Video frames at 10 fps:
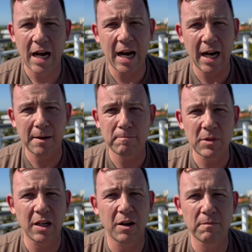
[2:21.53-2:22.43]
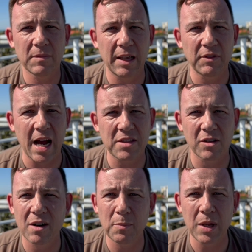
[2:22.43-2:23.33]
Um, you know, they've got
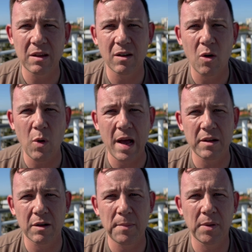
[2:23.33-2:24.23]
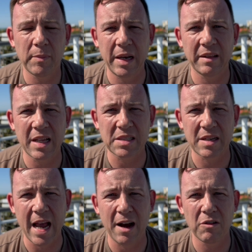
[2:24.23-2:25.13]
their own opinion on why they're implementing this
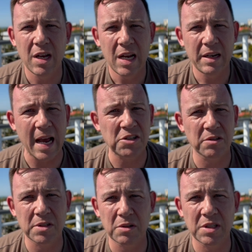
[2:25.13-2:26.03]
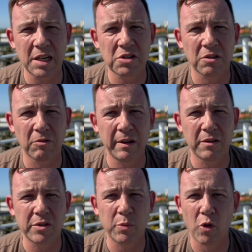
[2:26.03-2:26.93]
now. National Association of
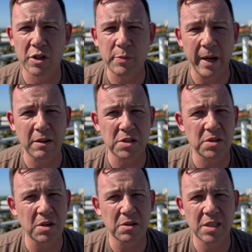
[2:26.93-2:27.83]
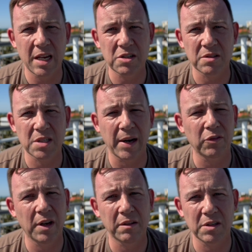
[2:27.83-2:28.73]
Realtors, Mortgage Bankers Association,
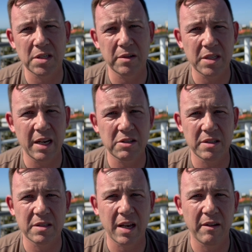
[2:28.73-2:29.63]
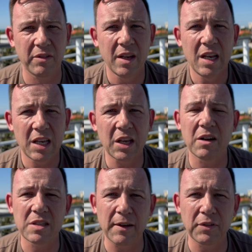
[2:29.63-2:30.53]
several other associations have, you
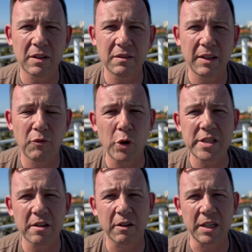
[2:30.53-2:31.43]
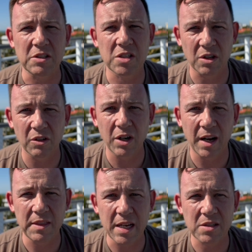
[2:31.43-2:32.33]
know, definitely voiced their concern
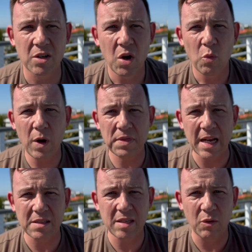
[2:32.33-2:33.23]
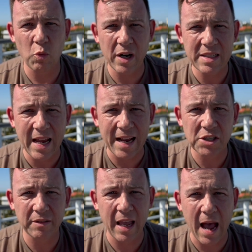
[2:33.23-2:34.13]
on this. With that said, what is
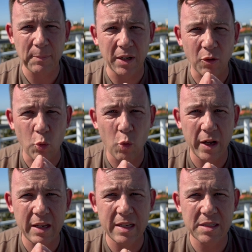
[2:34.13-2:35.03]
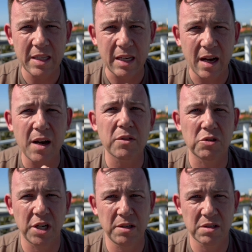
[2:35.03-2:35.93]
actually happening or what is the other
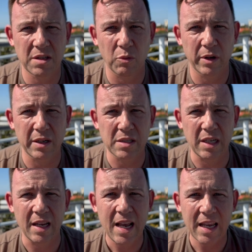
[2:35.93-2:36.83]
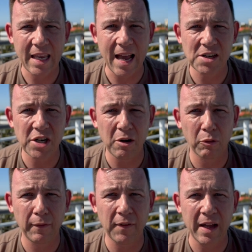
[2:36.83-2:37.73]
changes that we're going to see? Cash out
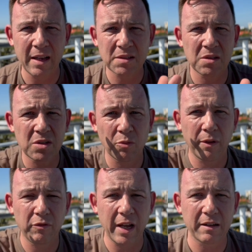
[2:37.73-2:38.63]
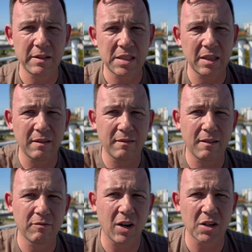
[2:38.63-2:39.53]
refinances. So we've likely seen a,
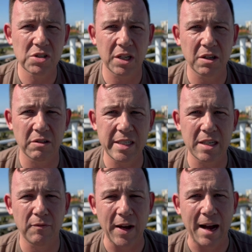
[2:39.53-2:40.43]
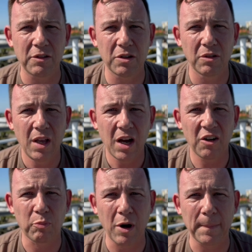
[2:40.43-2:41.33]
a large increase in value
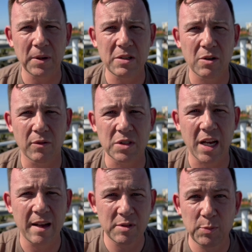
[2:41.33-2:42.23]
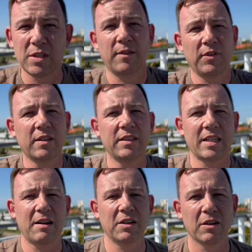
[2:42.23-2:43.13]
of properties over time, specifically
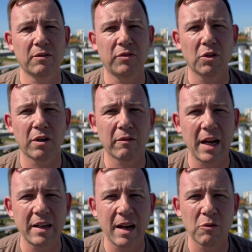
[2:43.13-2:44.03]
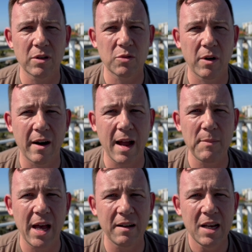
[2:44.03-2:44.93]
down here in Florida right now, which where I'm
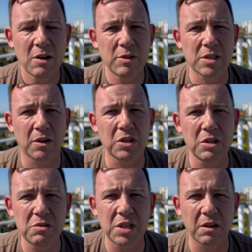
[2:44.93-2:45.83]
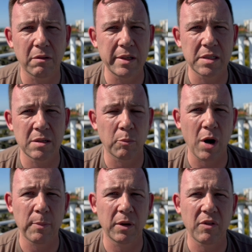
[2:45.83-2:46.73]
at. We saw huge increases in
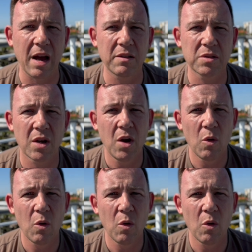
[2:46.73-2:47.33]
property value values.